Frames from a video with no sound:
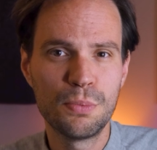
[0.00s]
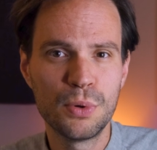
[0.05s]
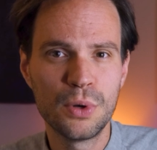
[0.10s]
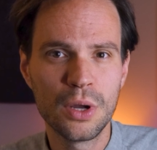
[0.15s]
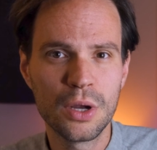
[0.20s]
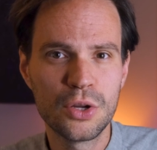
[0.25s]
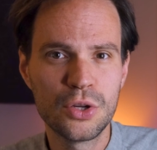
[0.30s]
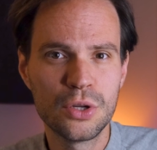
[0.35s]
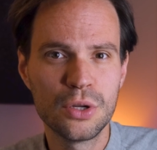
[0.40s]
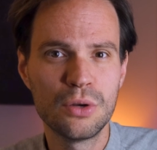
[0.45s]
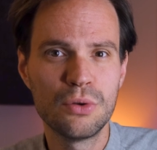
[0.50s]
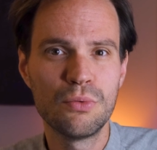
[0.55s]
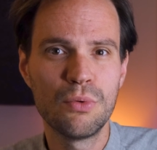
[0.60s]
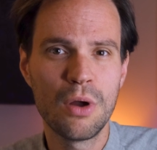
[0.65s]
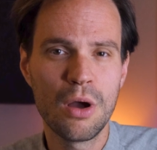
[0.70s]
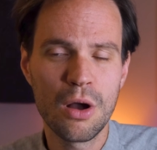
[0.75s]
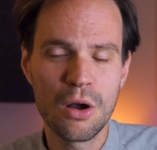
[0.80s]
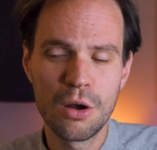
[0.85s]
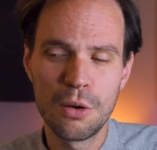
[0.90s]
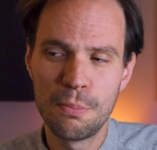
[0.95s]
production,
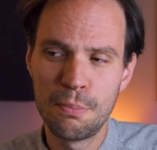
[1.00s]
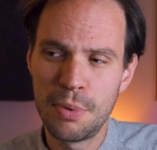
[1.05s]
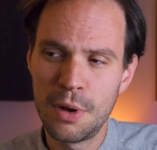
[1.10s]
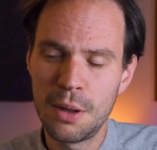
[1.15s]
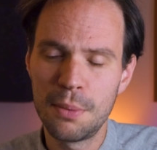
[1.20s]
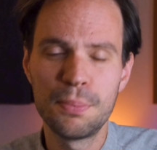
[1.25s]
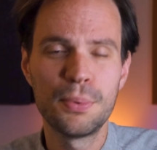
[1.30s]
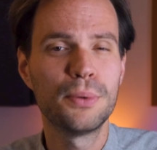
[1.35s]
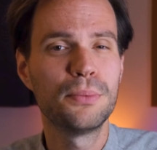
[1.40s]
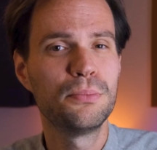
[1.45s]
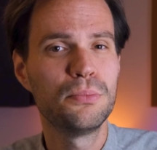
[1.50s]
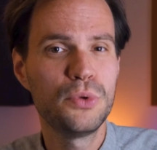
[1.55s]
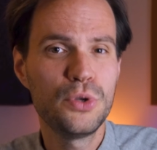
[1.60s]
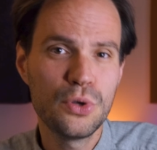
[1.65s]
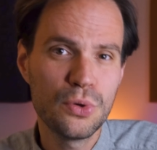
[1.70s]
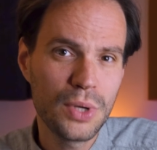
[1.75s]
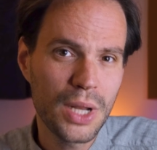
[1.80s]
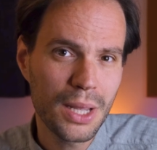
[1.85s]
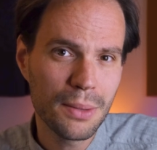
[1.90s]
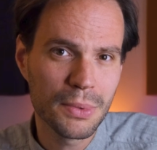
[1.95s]
rock, pop,
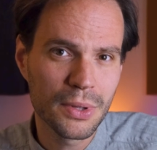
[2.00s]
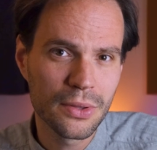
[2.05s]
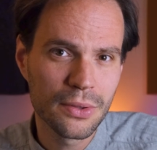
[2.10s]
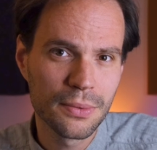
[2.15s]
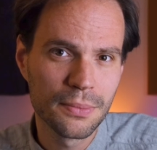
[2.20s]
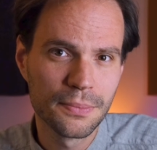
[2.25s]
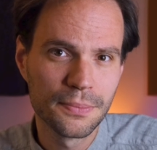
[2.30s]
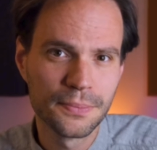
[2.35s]
you name it.